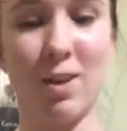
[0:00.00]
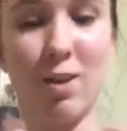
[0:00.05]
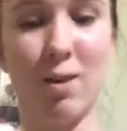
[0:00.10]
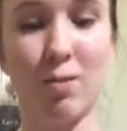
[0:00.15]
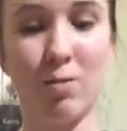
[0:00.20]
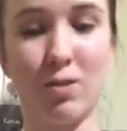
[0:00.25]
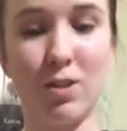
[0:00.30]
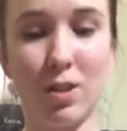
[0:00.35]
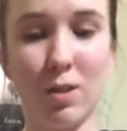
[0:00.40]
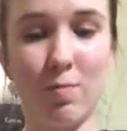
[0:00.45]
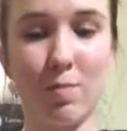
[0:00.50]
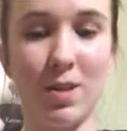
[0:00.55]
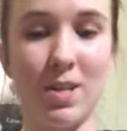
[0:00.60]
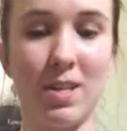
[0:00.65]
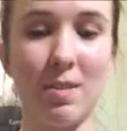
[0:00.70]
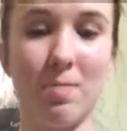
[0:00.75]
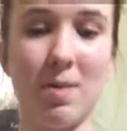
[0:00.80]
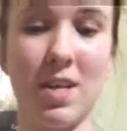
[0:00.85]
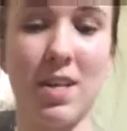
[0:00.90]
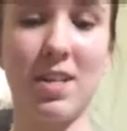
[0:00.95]

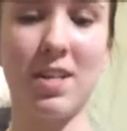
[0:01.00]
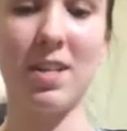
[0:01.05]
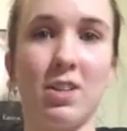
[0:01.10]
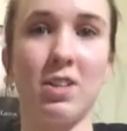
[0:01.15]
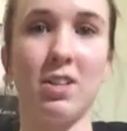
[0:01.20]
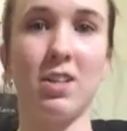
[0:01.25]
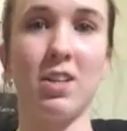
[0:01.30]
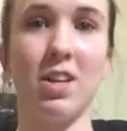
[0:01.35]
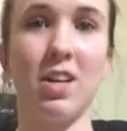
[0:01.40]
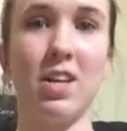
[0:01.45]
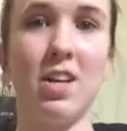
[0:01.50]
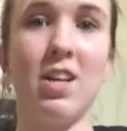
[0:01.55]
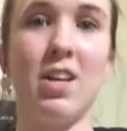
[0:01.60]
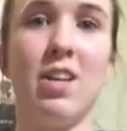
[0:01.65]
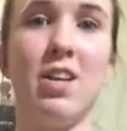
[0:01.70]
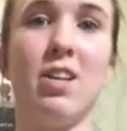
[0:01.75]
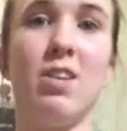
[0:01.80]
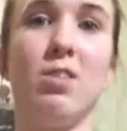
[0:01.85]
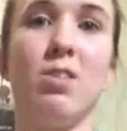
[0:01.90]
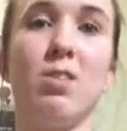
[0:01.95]
OTP, man.
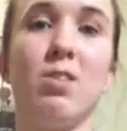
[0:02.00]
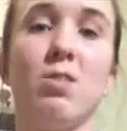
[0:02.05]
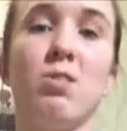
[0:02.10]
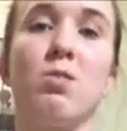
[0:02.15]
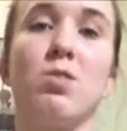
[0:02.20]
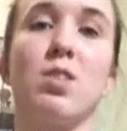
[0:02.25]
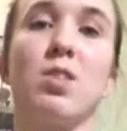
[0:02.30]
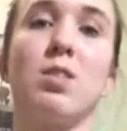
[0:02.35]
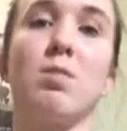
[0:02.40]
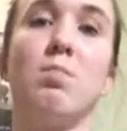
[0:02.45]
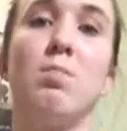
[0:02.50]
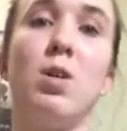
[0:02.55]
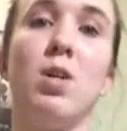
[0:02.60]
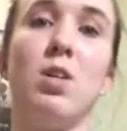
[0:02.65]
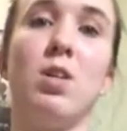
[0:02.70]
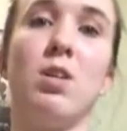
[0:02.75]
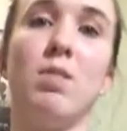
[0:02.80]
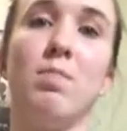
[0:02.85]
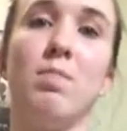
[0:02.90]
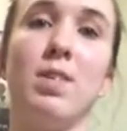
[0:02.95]
Luke's
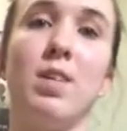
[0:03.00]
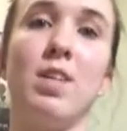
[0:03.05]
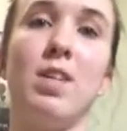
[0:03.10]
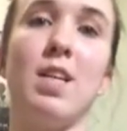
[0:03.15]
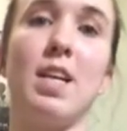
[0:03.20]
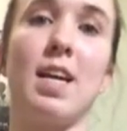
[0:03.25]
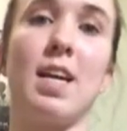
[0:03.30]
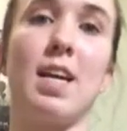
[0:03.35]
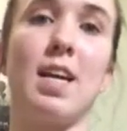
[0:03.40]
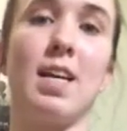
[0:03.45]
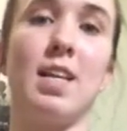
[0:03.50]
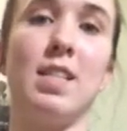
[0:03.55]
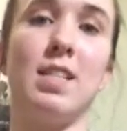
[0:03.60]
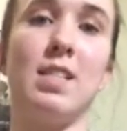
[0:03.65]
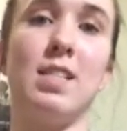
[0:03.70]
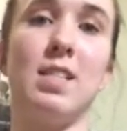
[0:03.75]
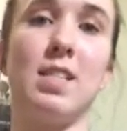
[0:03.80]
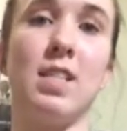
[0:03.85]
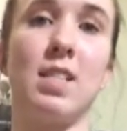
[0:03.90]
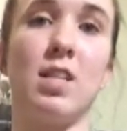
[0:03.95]
mom,
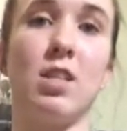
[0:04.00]
and